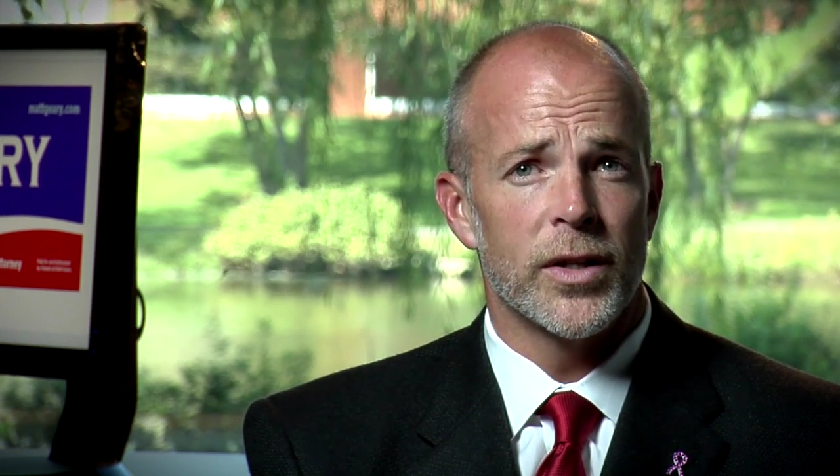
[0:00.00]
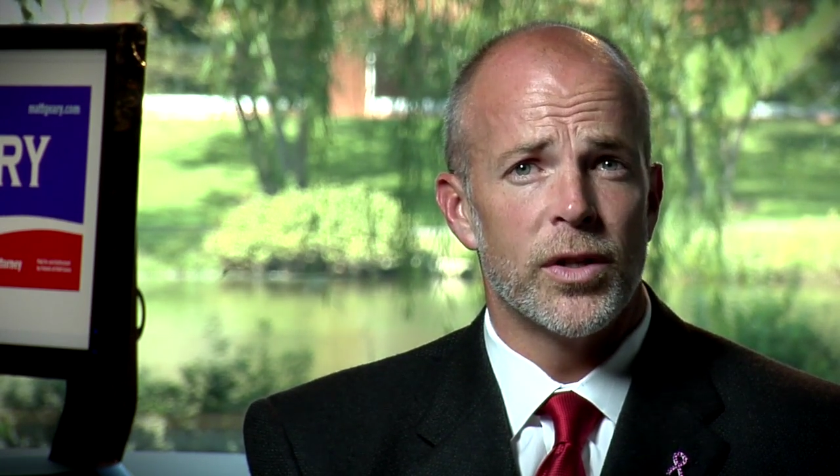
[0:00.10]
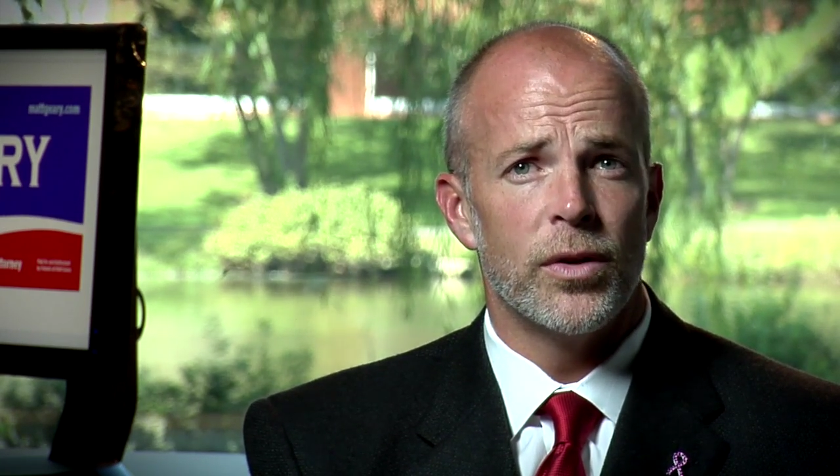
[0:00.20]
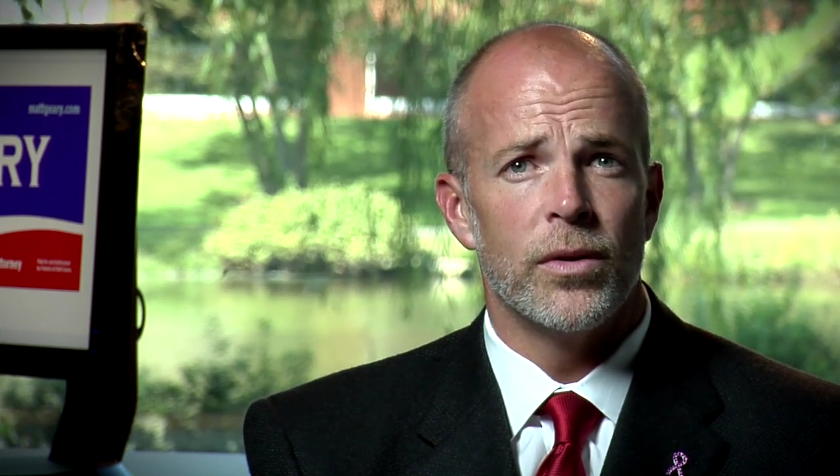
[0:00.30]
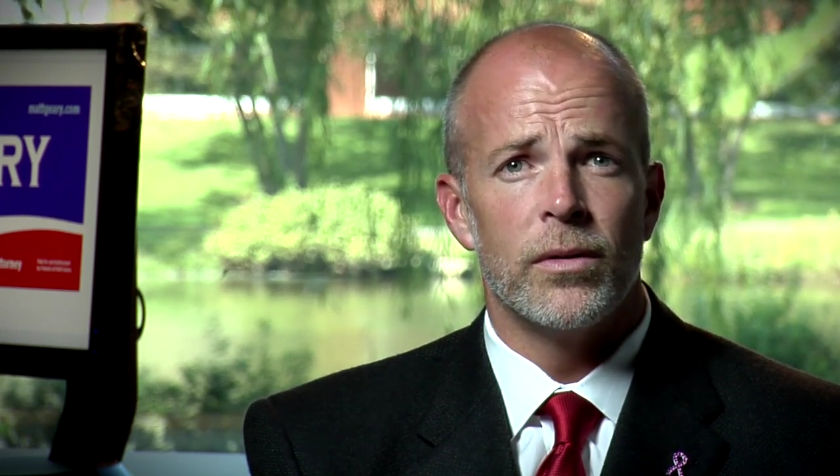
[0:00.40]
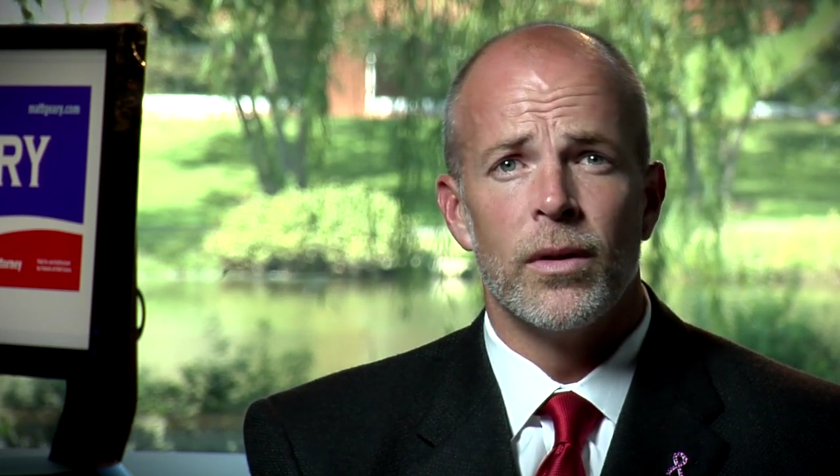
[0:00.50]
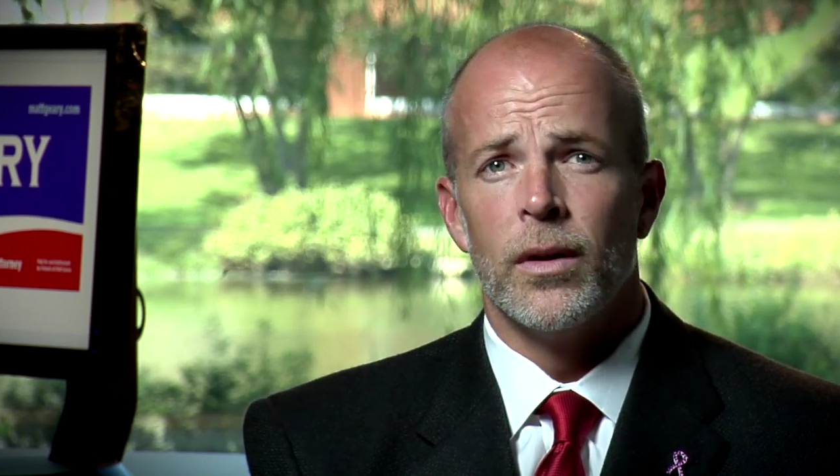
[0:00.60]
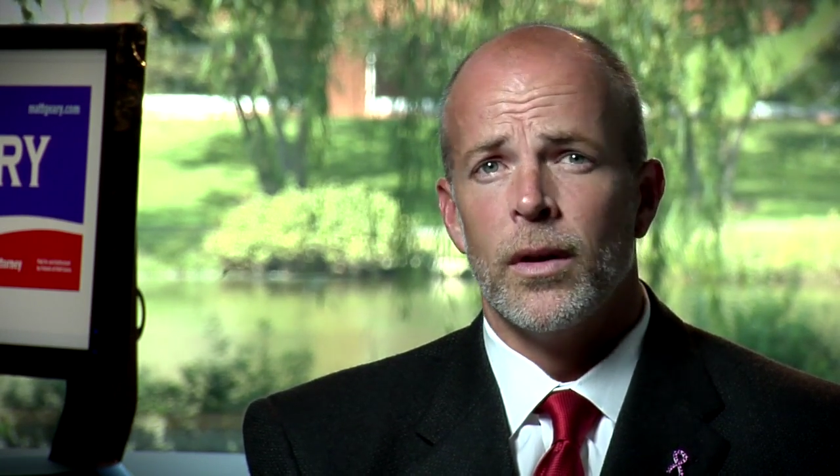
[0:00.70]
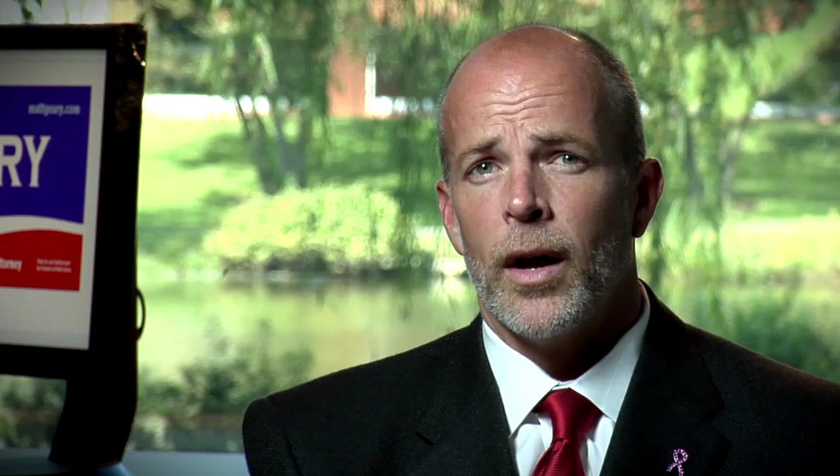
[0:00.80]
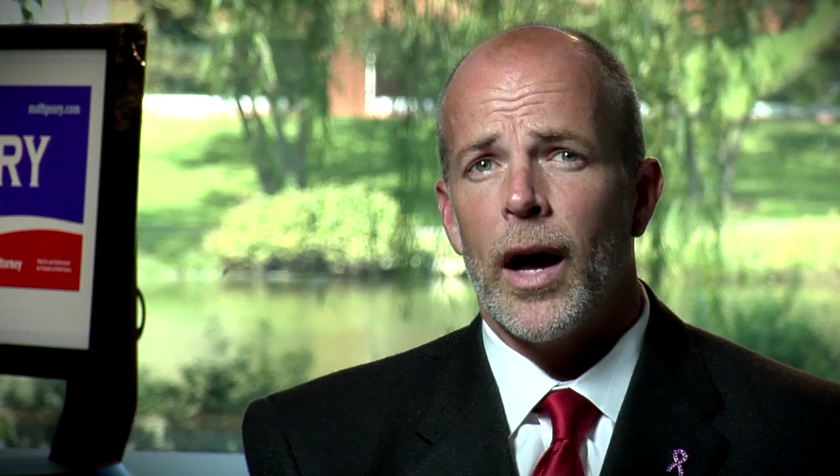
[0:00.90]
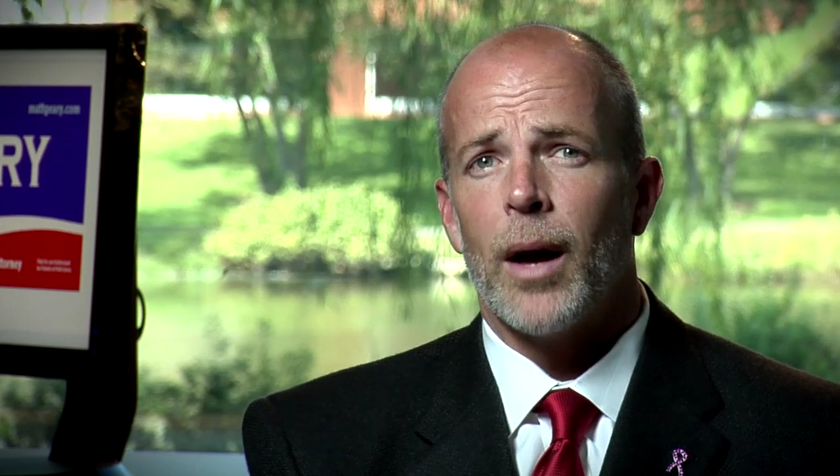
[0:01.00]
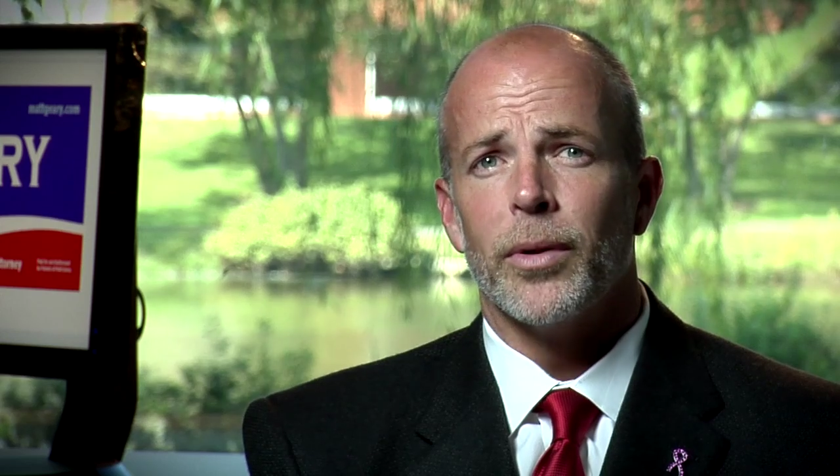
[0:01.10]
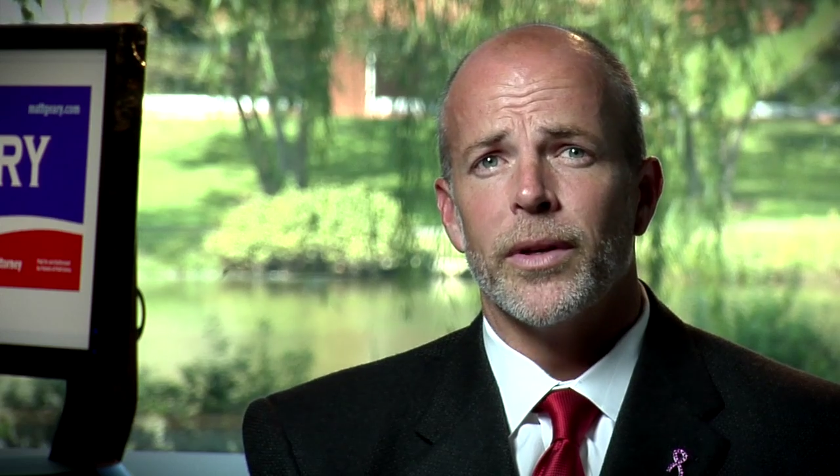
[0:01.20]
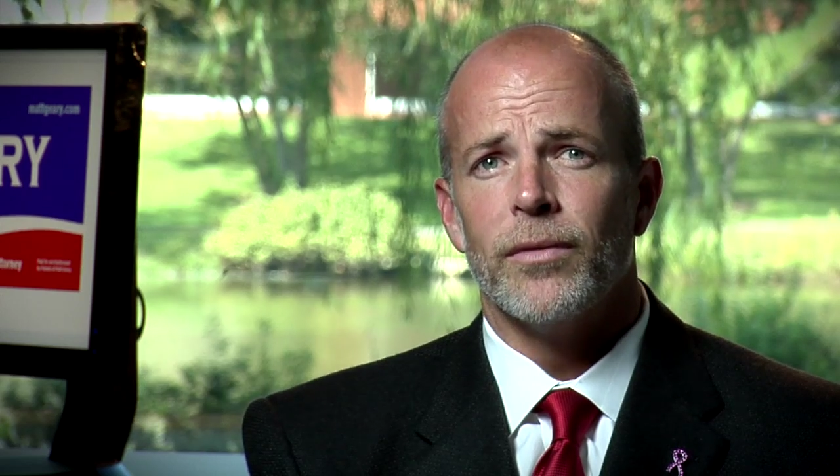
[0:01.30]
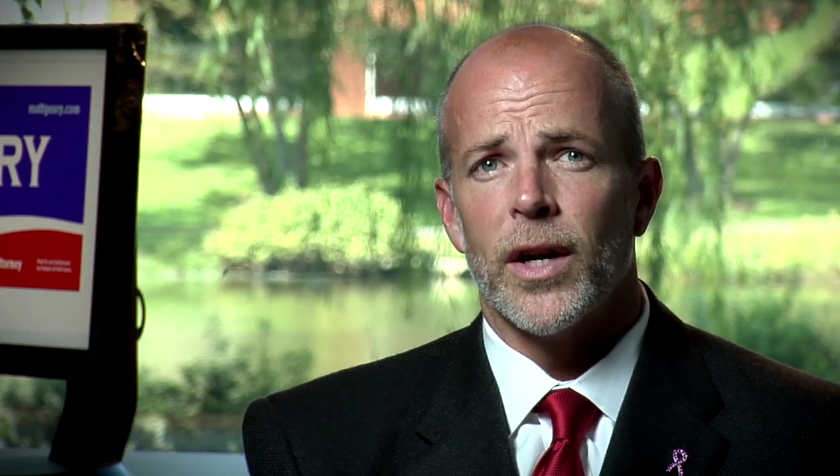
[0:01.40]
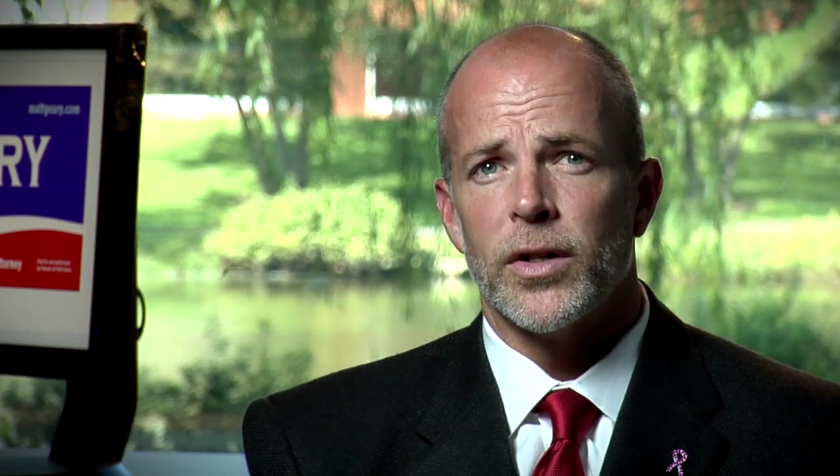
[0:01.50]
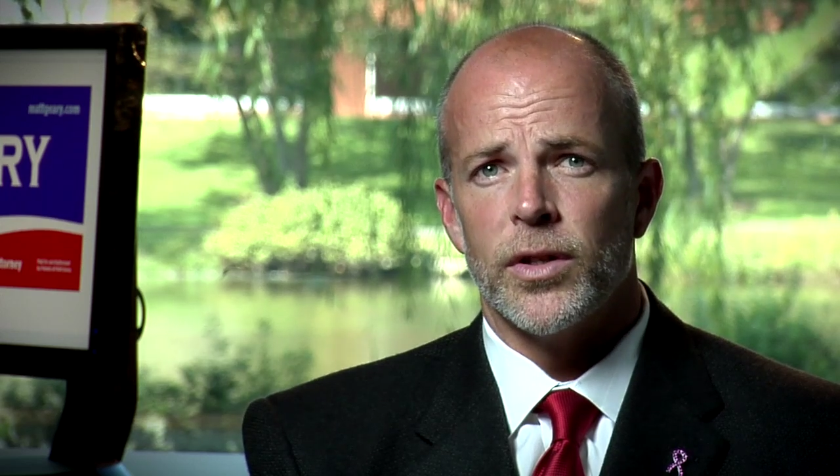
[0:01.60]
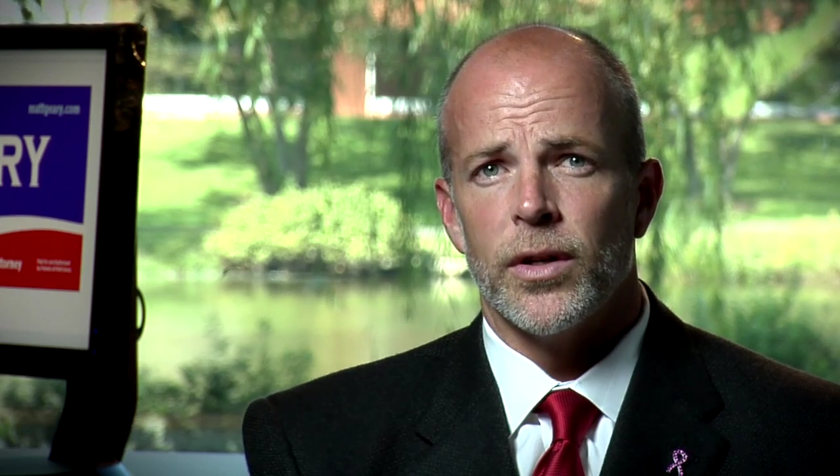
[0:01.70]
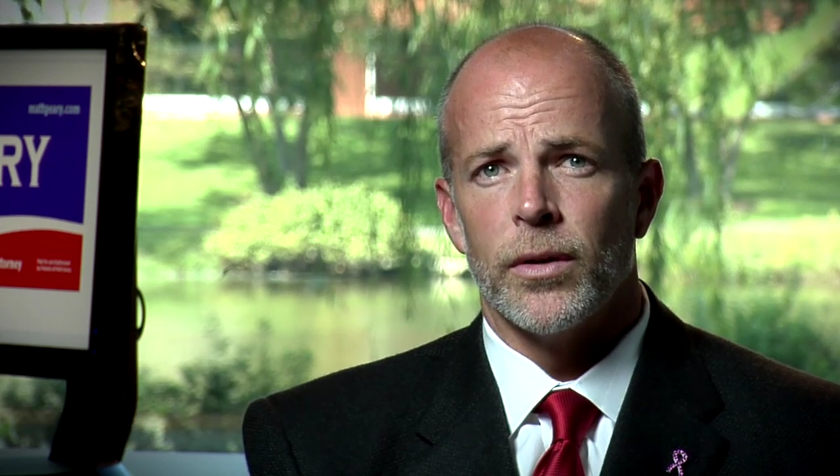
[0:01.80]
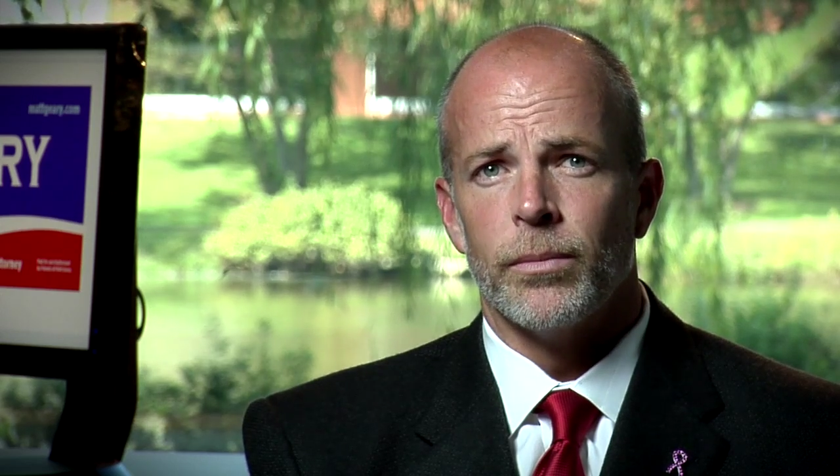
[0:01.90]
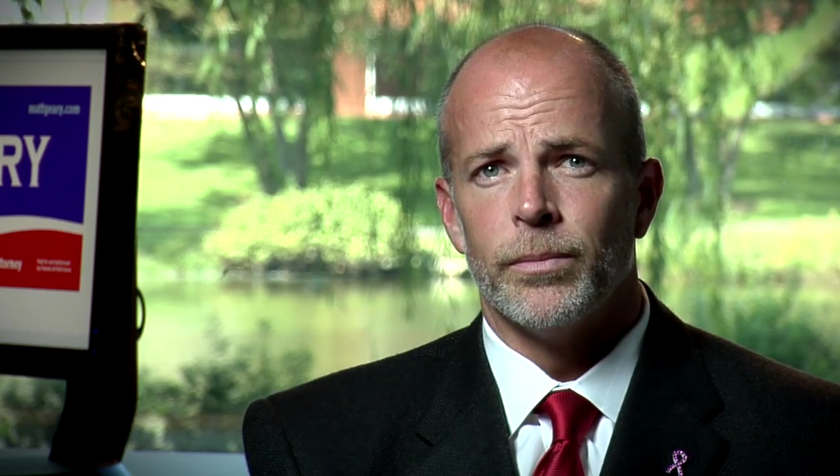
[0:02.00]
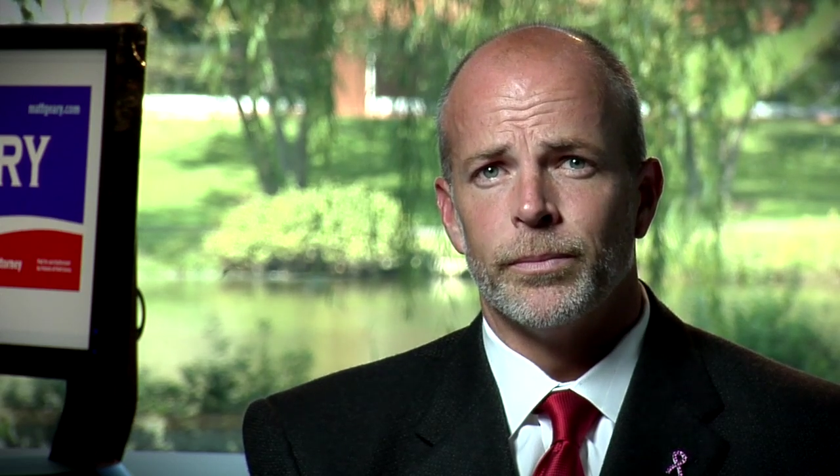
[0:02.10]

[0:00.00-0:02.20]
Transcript: executed, I believe, next year.